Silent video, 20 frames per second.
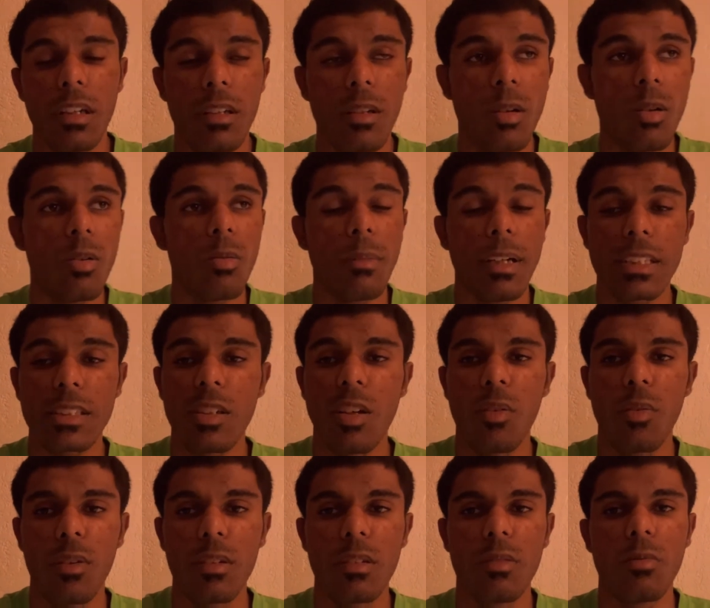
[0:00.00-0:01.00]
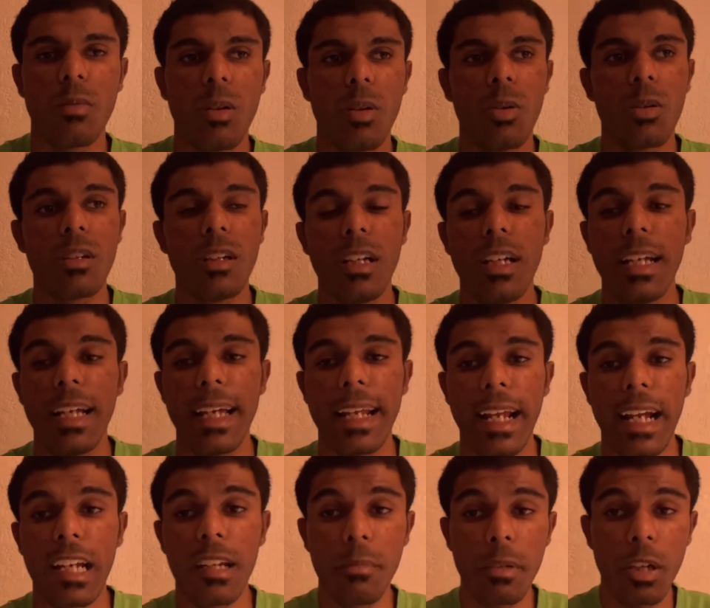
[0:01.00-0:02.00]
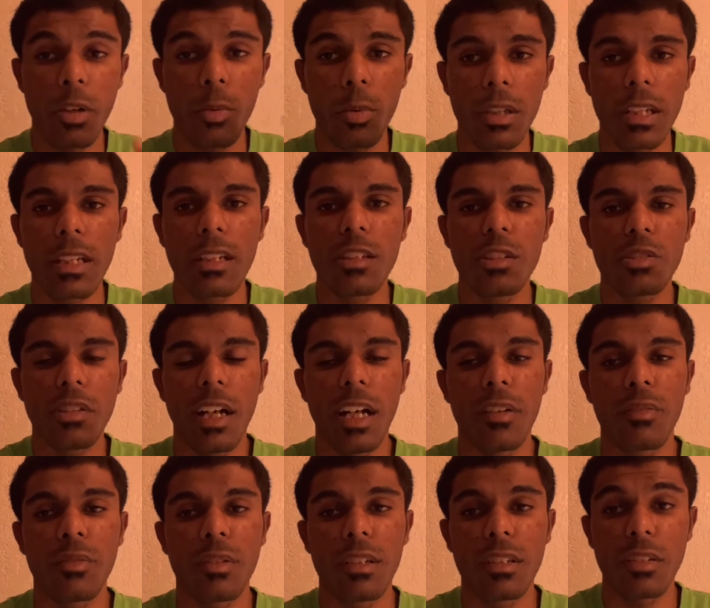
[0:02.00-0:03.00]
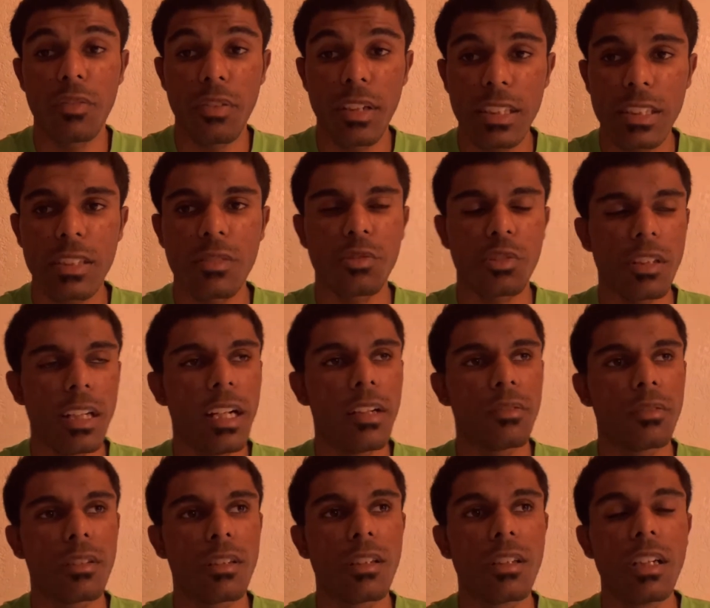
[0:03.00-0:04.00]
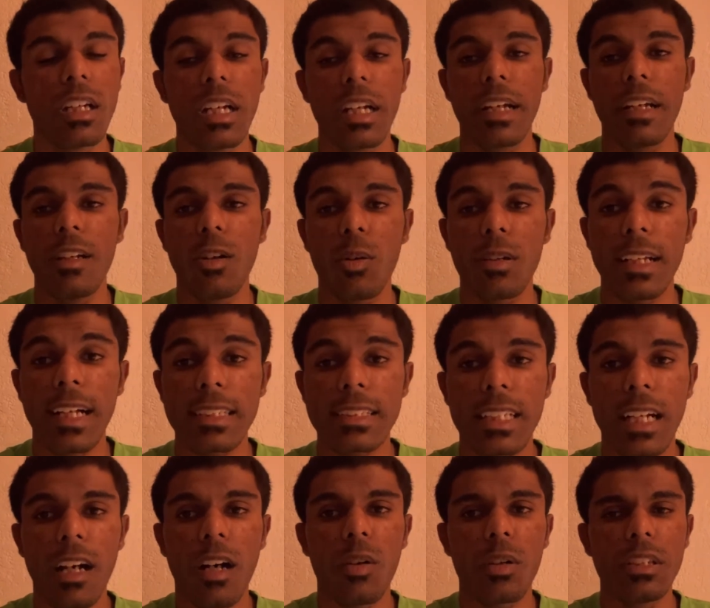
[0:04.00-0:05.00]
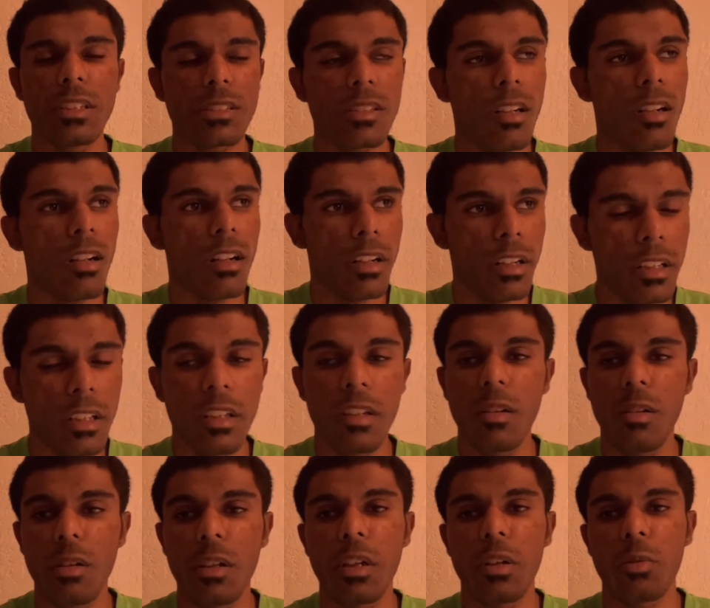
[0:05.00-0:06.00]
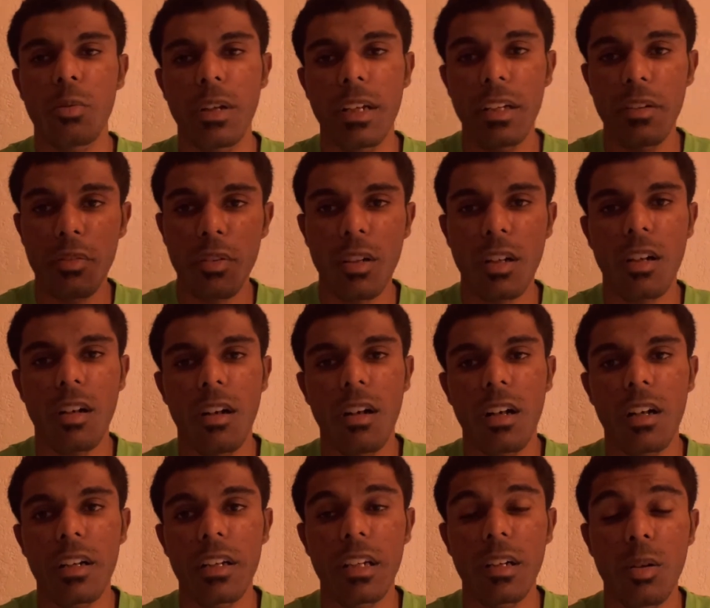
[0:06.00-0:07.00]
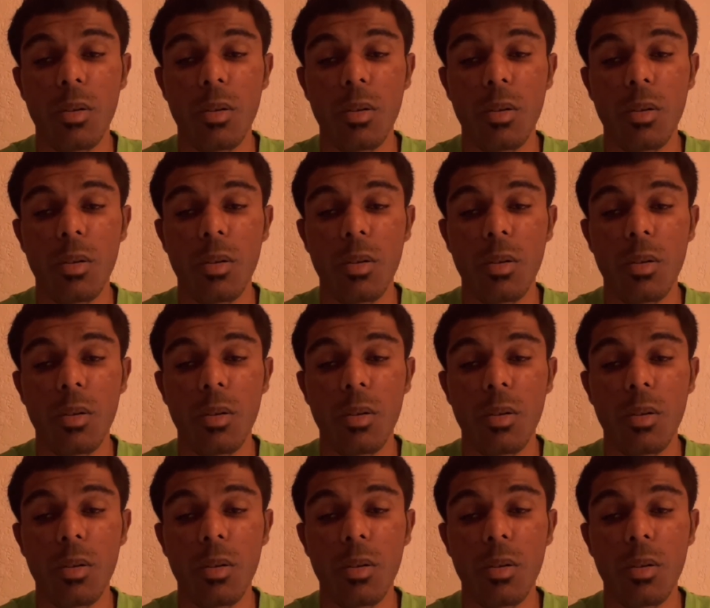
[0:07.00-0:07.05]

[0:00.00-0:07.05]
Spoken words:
myself on the road, and I could be a really good driver, a defensive driver. That's how he saw it. You're ready for a car.